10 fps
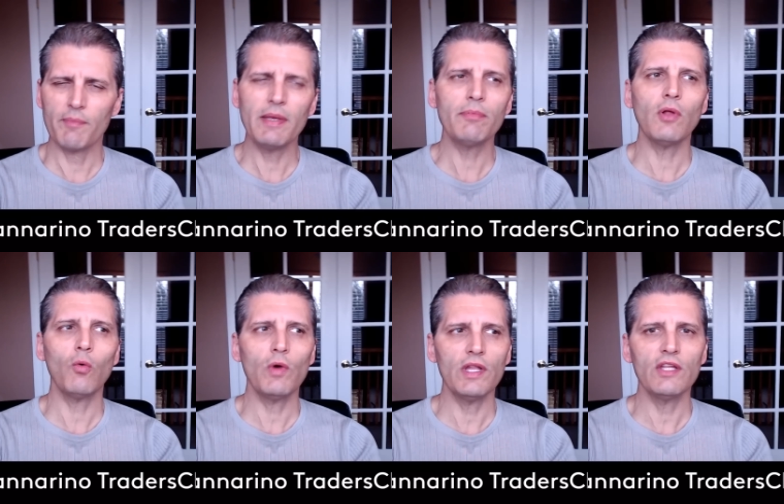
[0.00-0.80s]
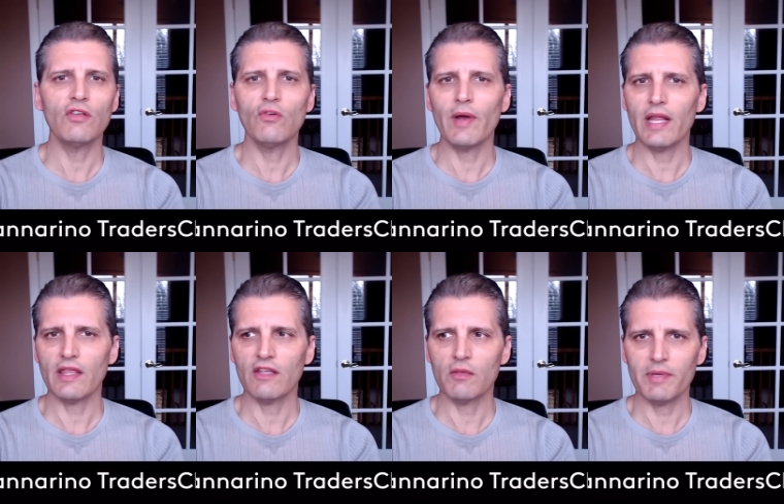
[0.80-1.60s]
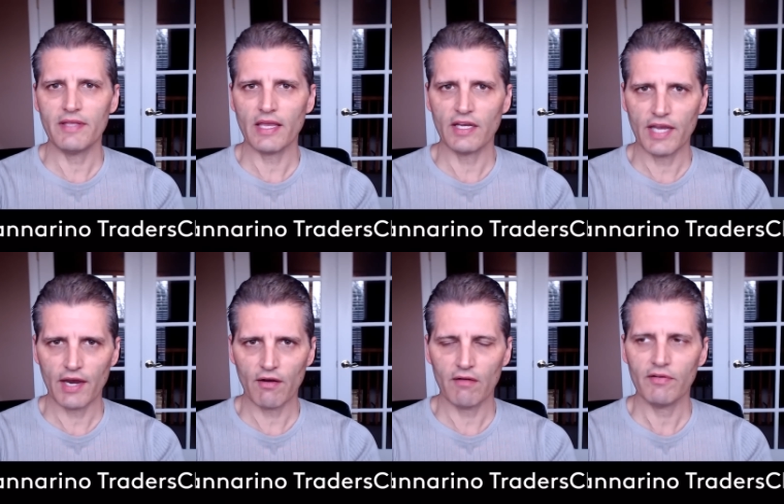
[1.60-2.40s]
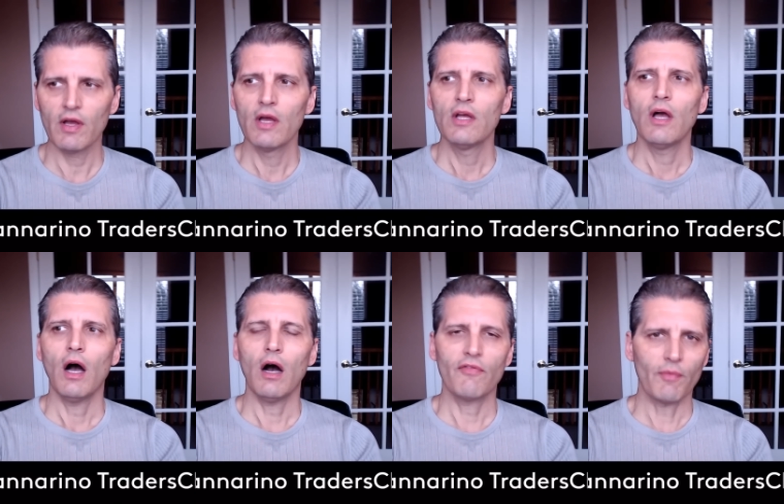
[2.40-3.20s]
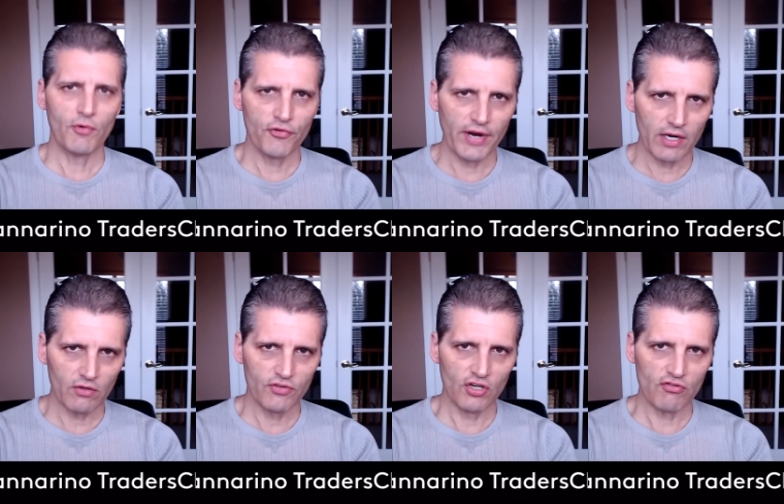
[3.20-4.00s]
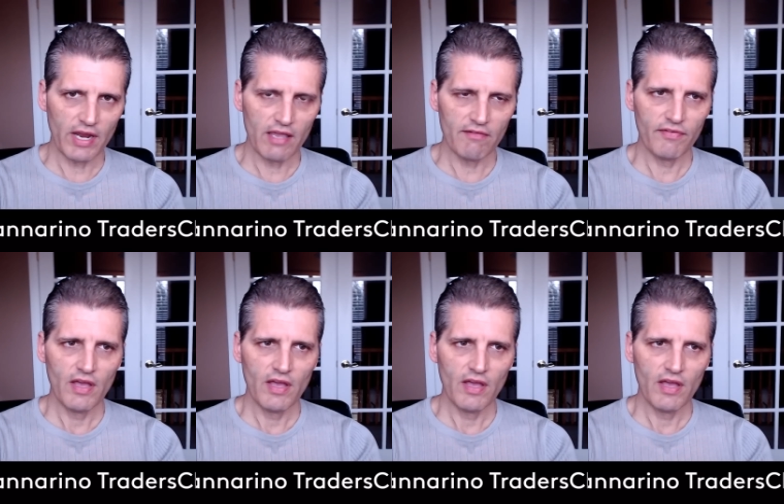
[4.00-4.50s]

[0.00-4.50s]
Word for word: People are willing to do anything to be taken care of uh, from cradle to grave.